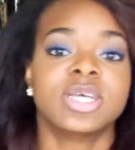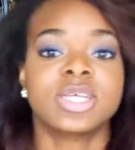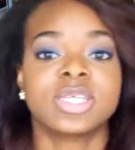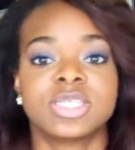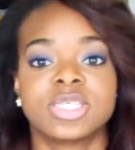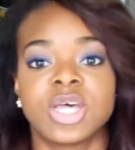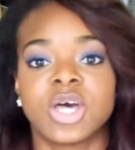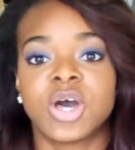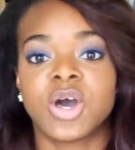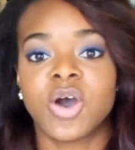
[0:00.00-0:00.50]

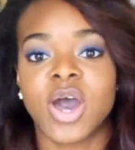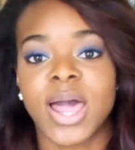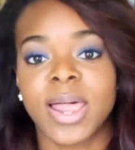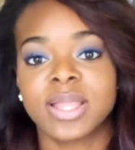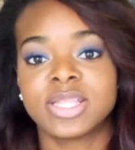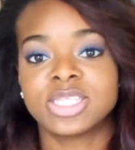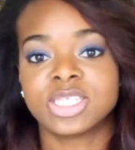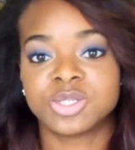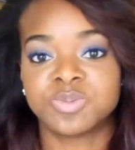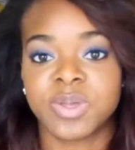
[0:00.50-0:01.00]
So, I
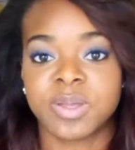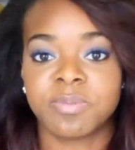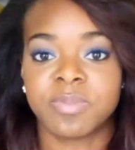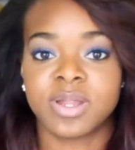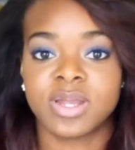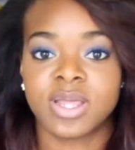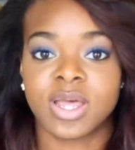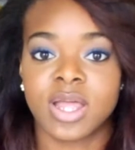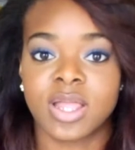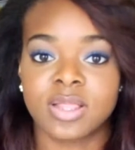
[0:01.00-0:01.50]
like to spend
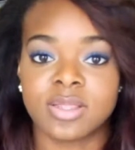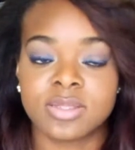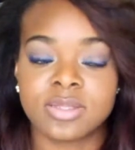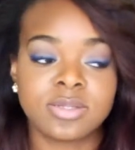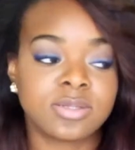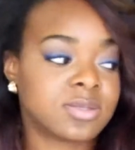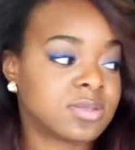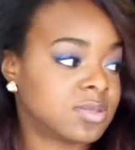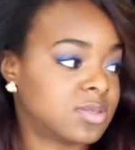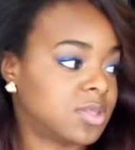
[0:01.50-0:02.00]
money on
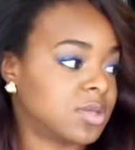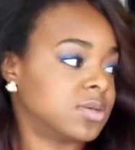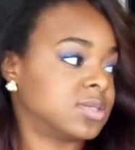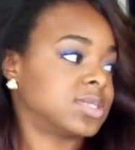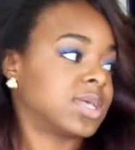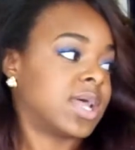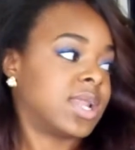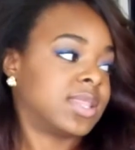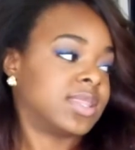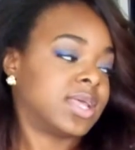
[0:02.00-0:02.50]
those
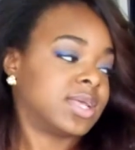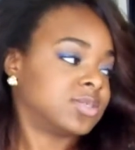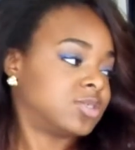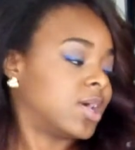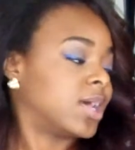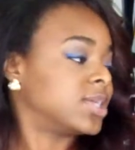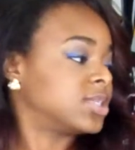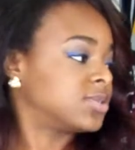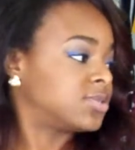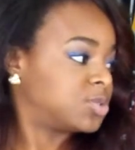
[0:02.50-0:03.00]
kind of things.
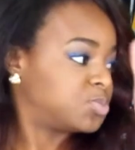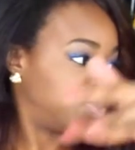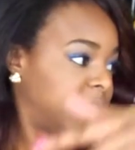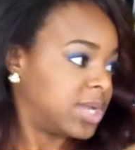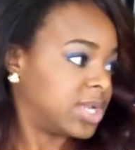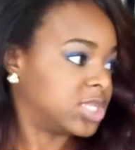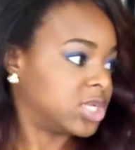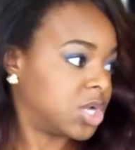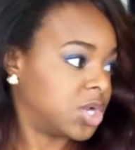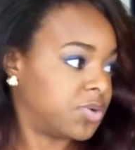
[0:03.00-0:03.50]
I
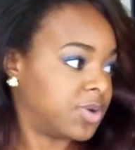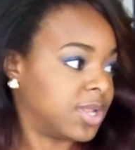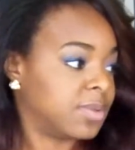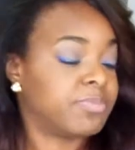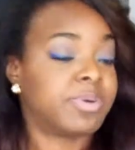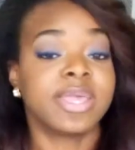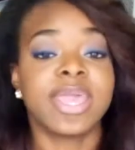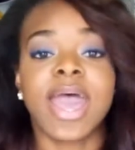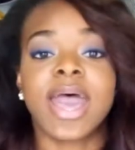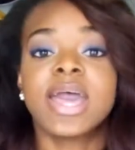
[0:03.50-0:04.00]
spend a ton of it.
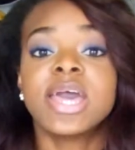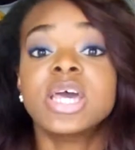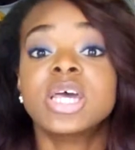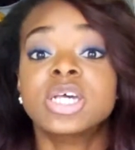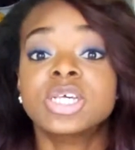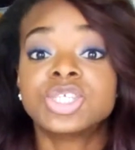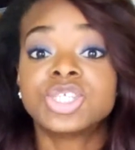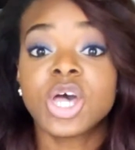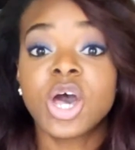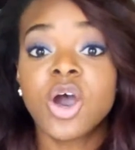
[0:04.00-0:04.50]
But, yeah.
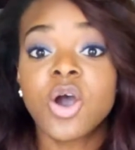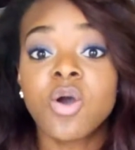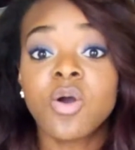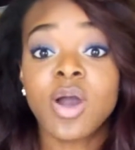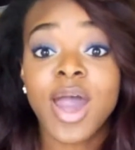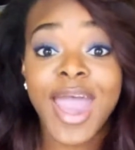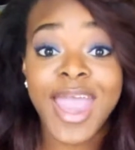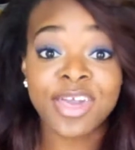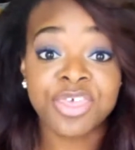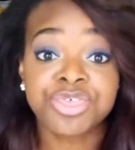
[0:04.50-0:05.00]

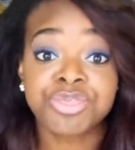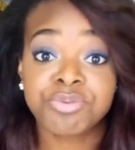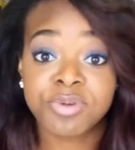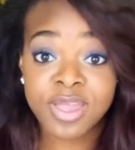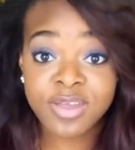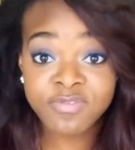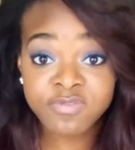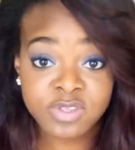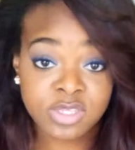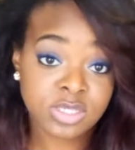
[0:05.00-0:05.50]
So, I
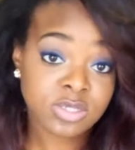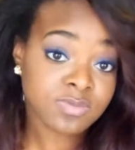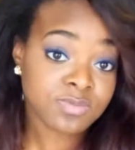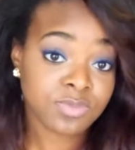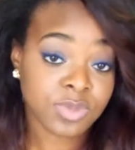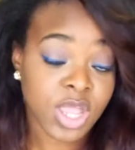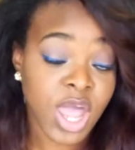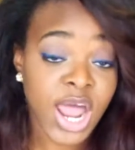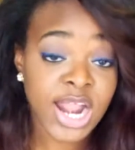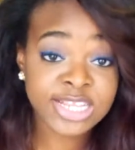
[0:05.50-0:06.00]
thrift.
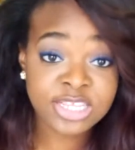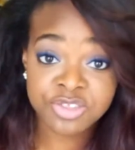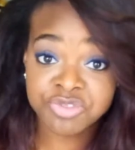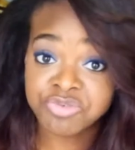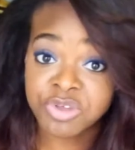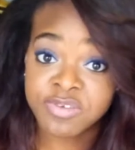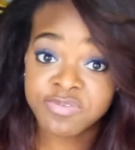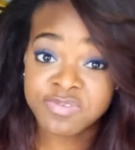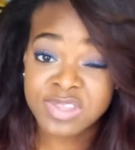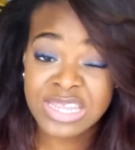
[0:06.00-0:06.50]
Got into
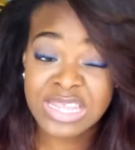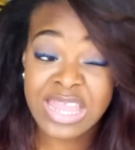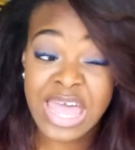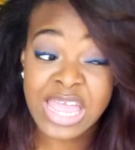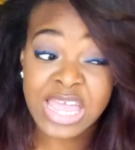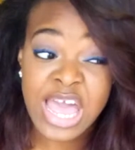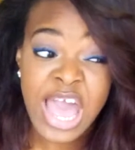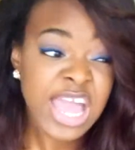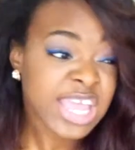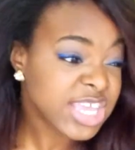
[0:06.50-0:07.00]
thrifting
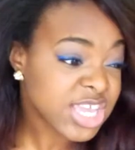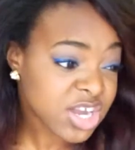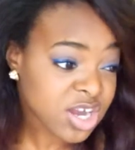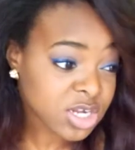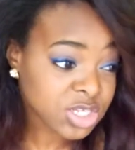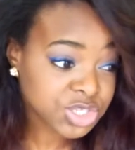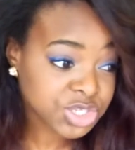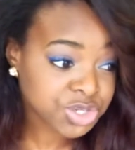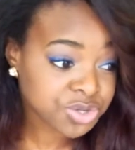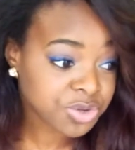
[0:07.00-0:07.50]
like a
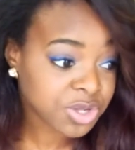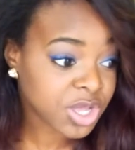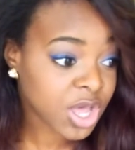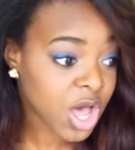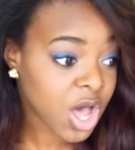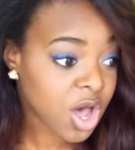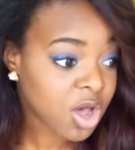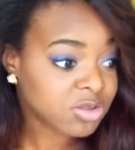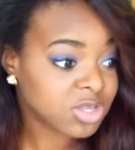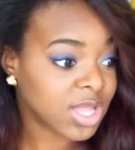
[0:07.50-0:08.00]
year or two
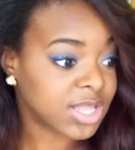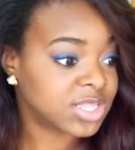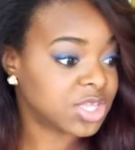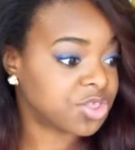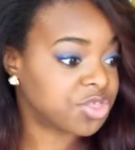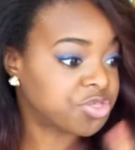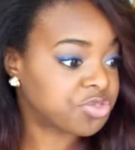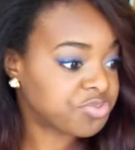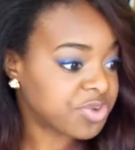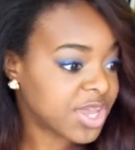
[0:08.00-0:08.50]
ago. So, I like to
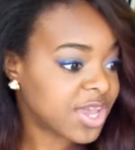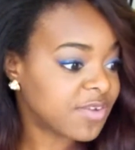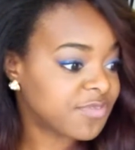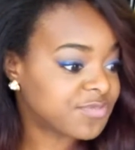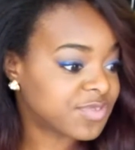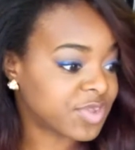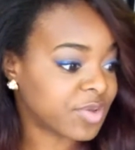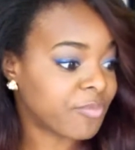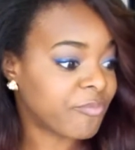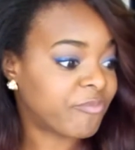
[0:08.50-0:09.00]

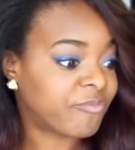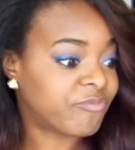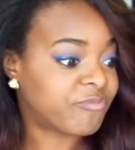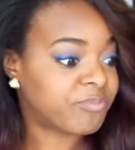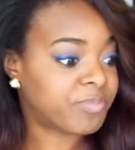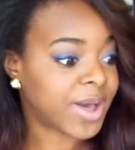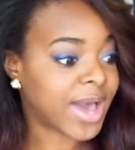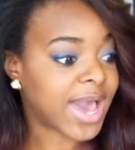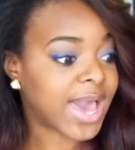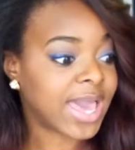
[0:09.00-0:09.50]
thrift and
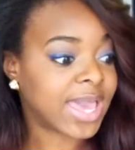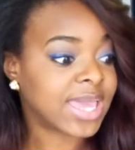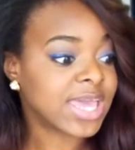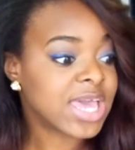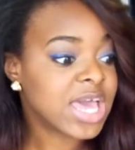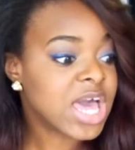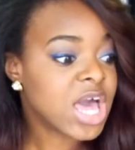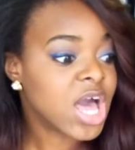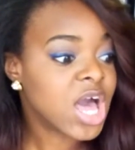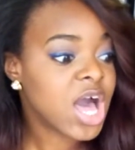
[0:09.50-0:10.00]
buy
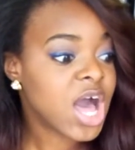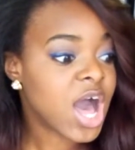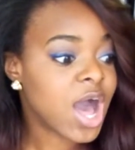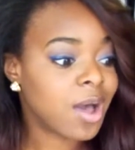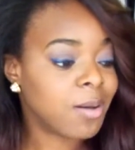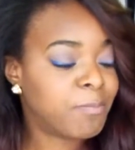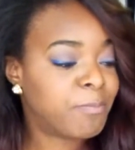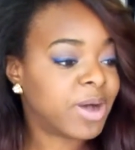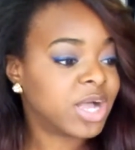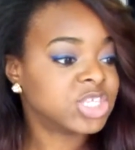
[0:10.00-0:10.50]

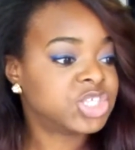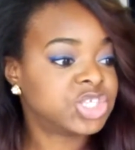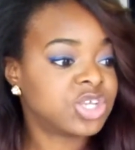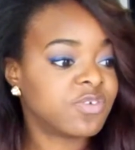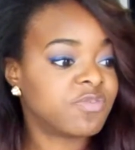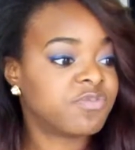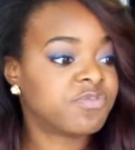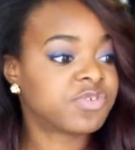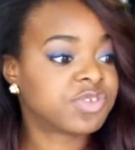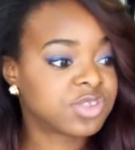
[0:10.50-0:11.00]
a bunch
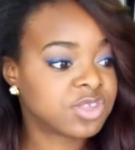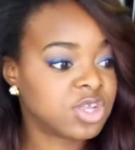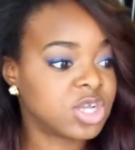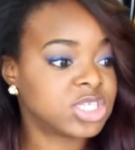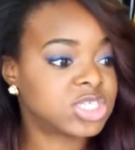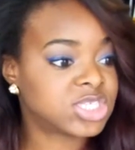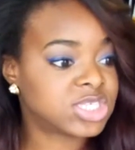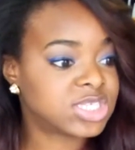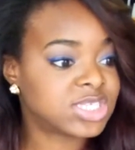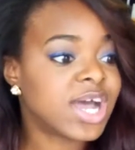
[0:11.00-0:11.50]
of
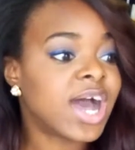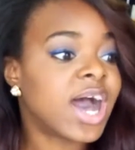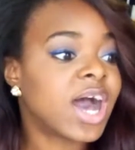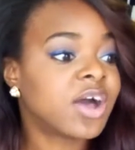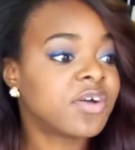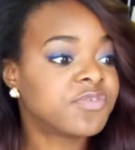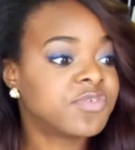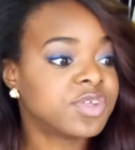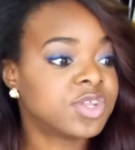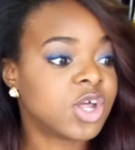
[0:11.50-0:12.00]
good
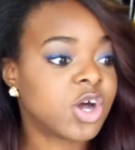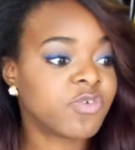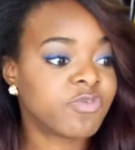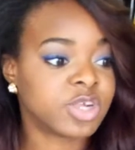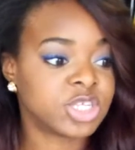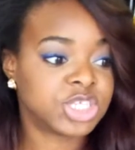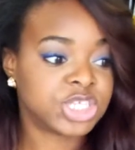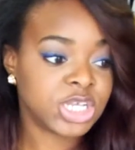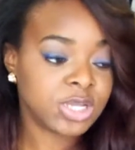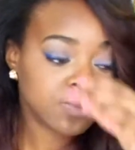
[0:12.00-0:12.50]
stuff, you know,
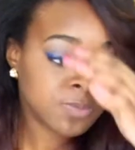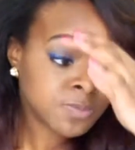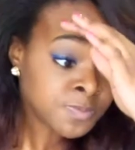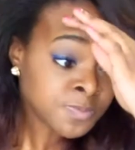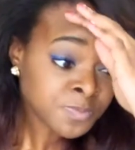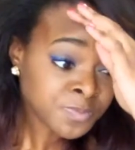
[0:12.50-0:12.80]
for cheap.